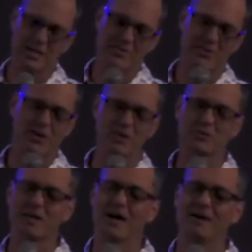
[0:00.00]
ever goes
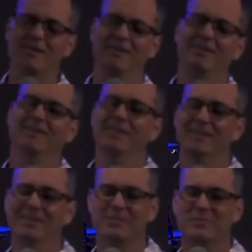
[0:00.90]
out,
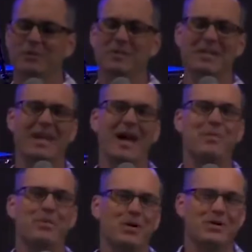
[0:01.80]
just put your
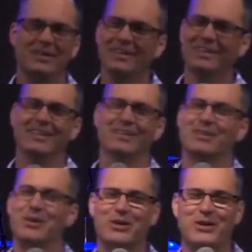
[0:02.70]
cap on.
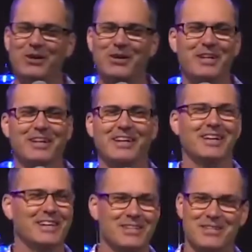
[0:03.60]
You're good.
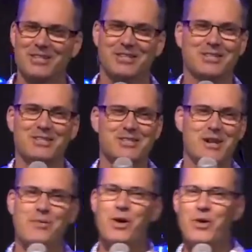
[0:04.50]
Just just
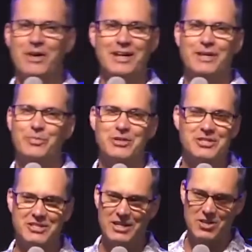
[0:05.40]
come on in, put your
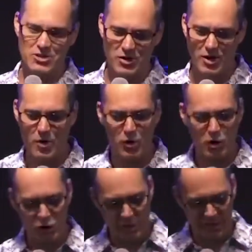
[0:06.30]
T-shirt on, a
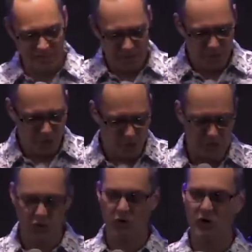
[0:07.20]
hoodie.
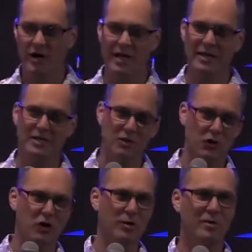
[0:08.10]
Hoodies are great. You're
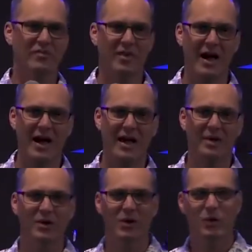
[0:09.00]
going to be fine.
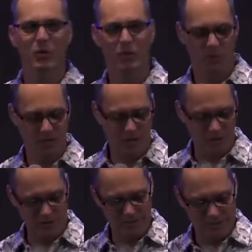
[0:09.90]
We're, we're not
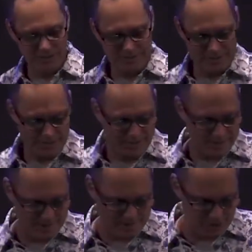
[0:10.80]
going to uh,
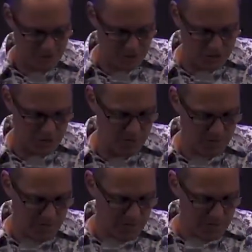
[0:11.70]
uh, judge you.
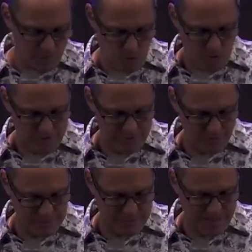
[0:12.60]
If you walk in
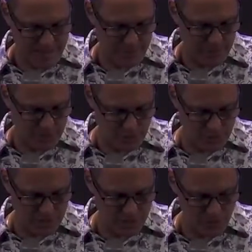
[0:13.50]
with a cap and a
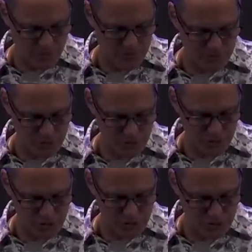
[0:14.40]
hoodie on, you're,
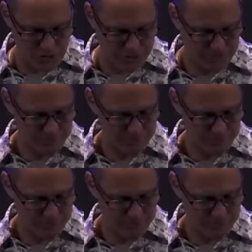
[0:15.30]
you're good.